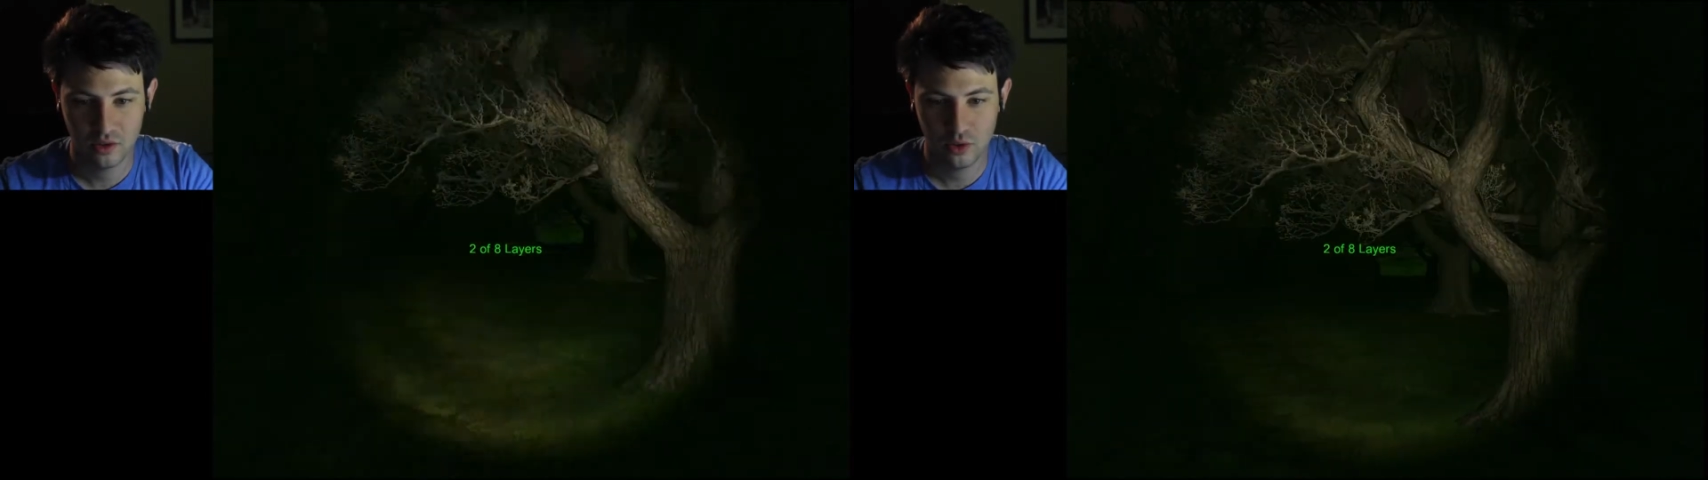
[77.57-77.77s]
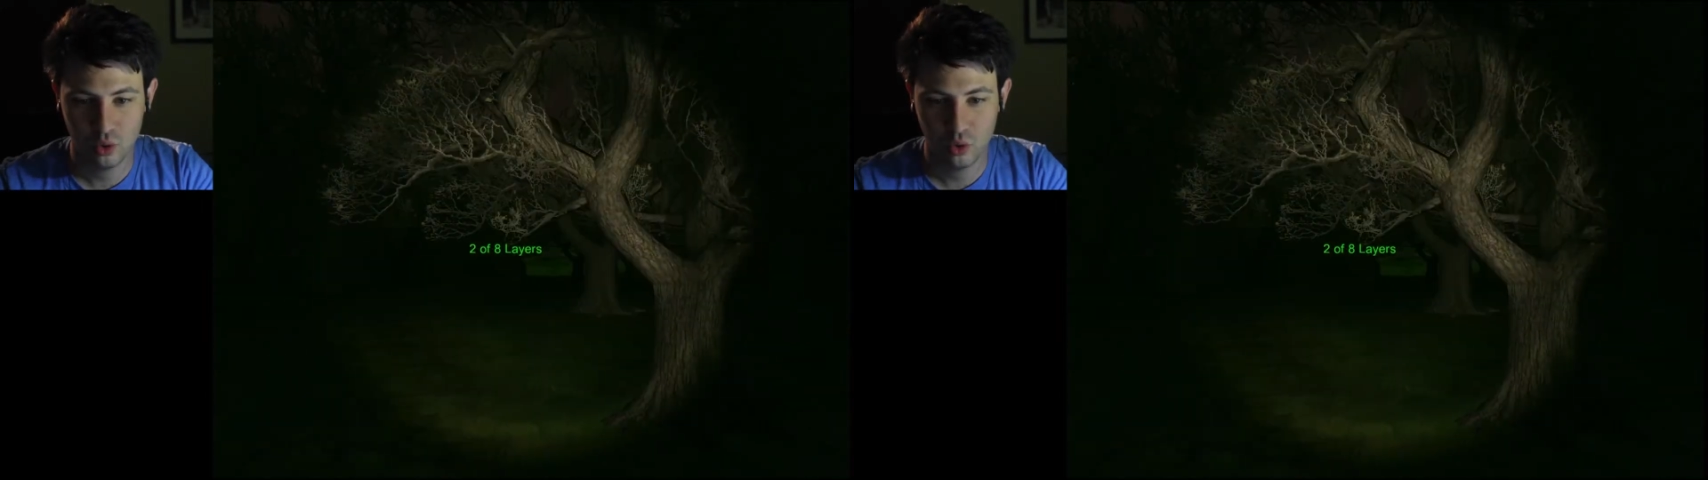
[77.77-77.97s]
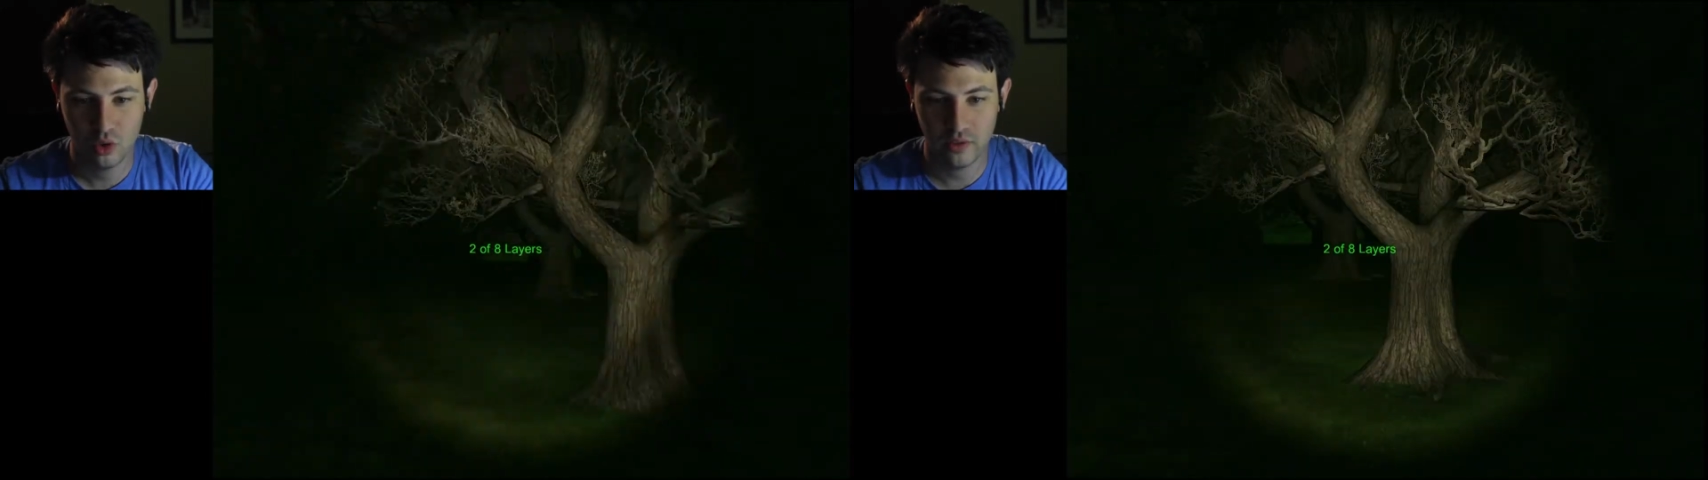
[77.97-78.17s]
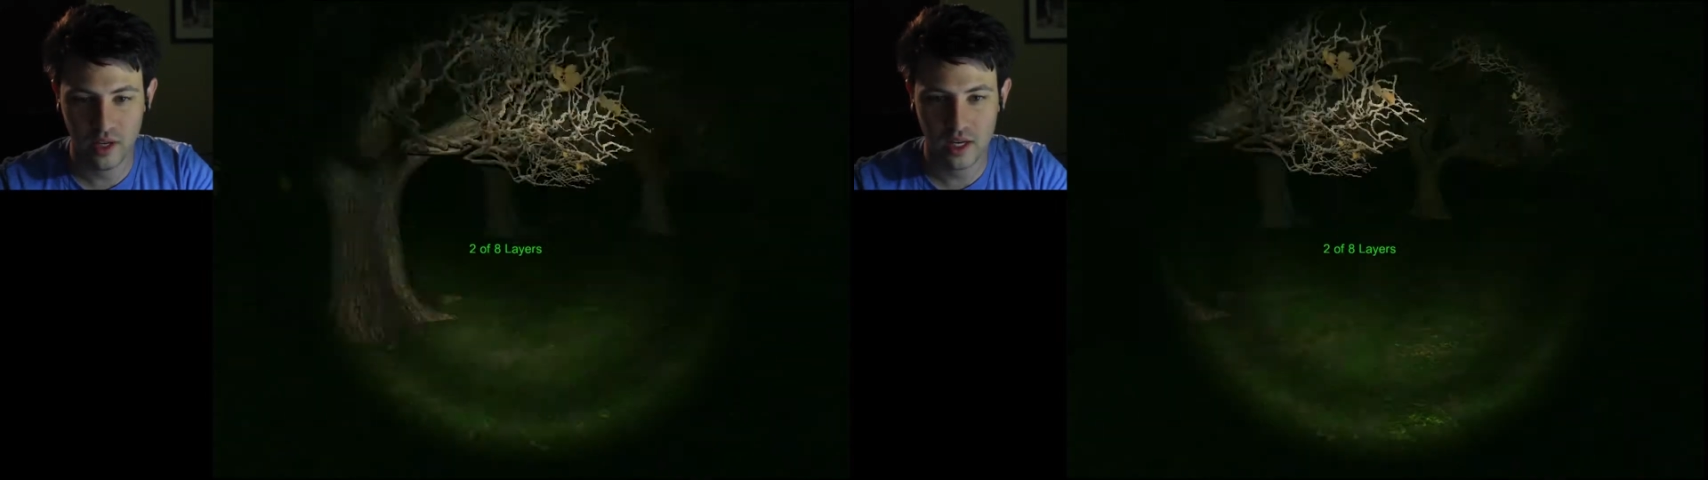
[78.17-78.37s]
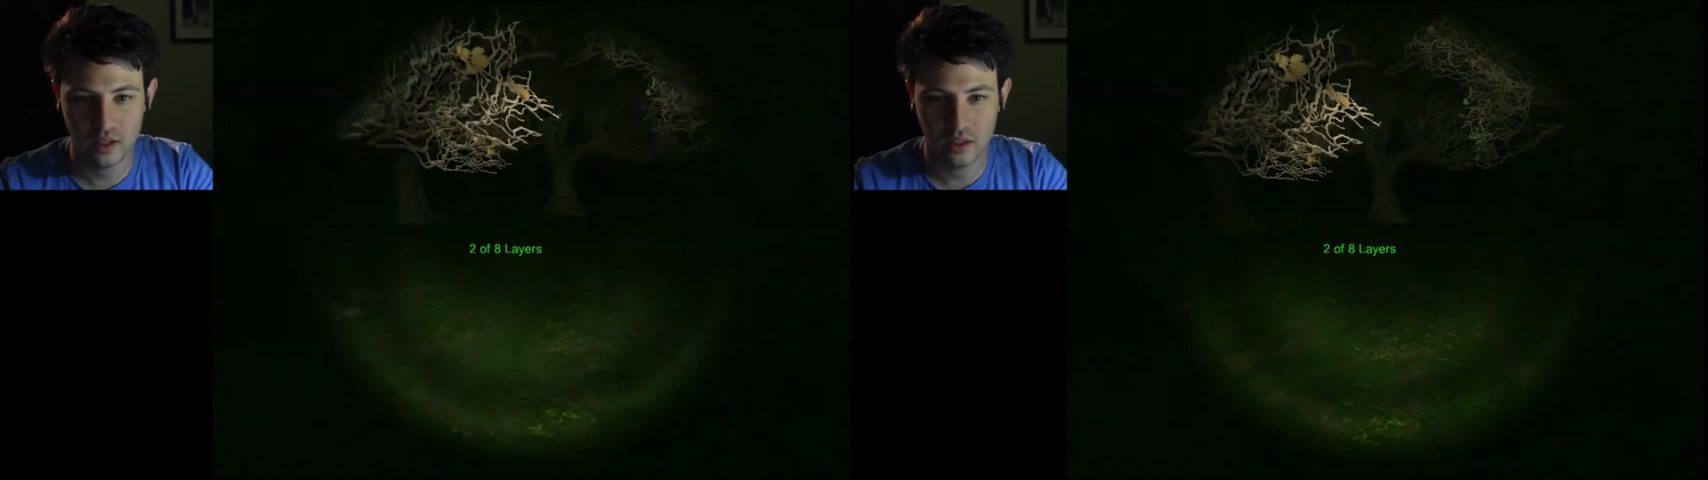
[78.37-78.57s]
Two of
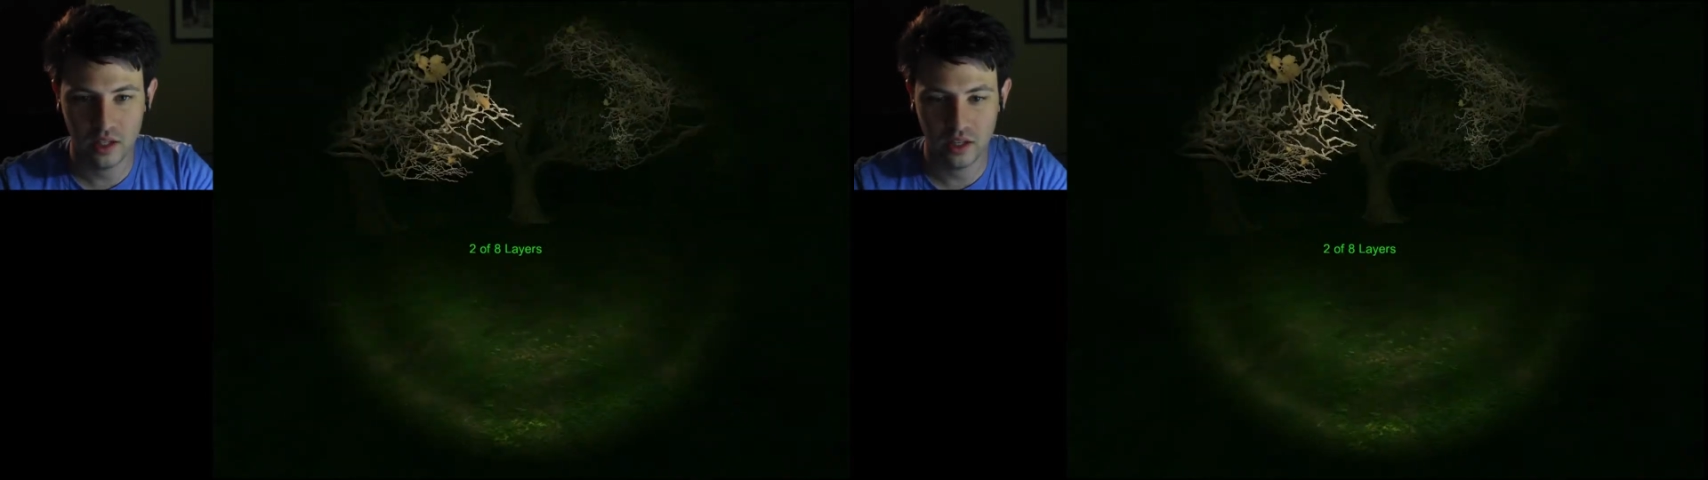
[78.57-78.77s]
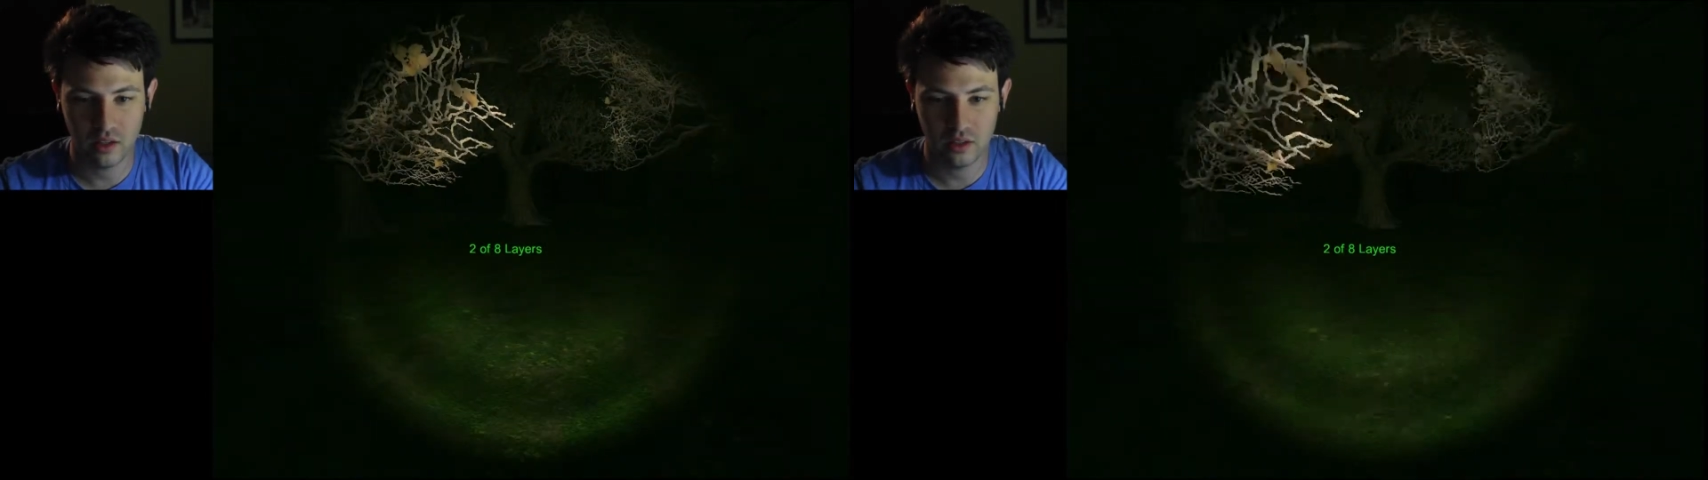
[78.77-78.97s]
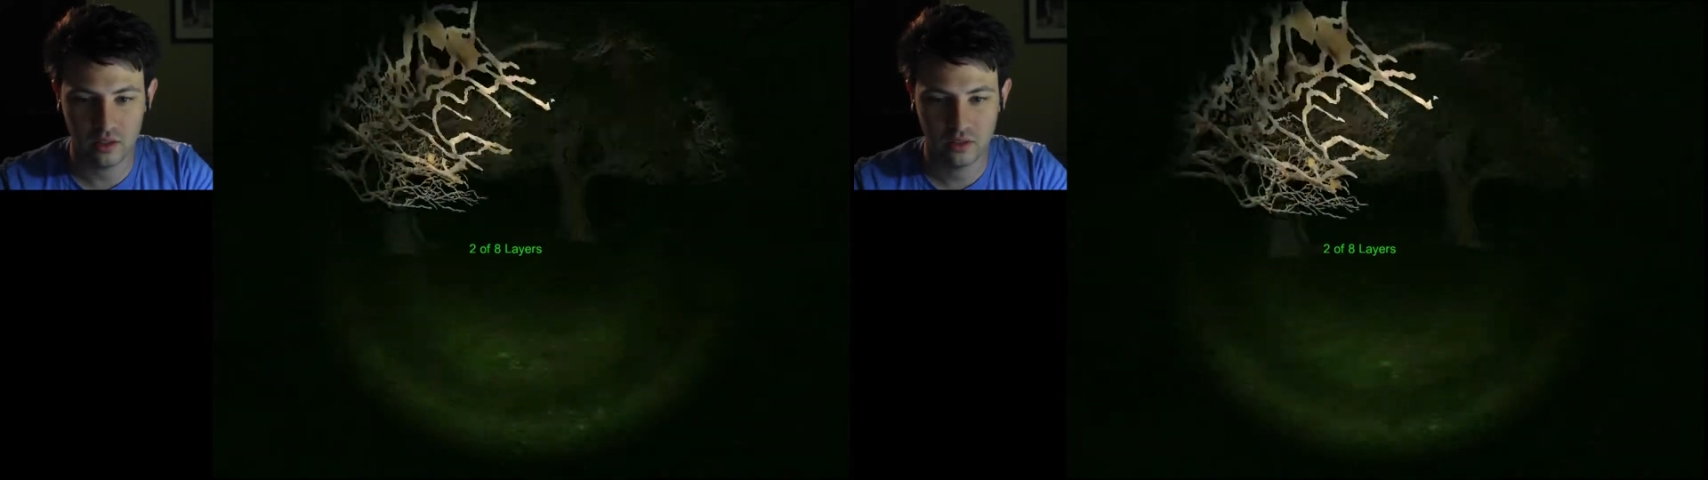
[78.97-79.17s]
eight oh, layers.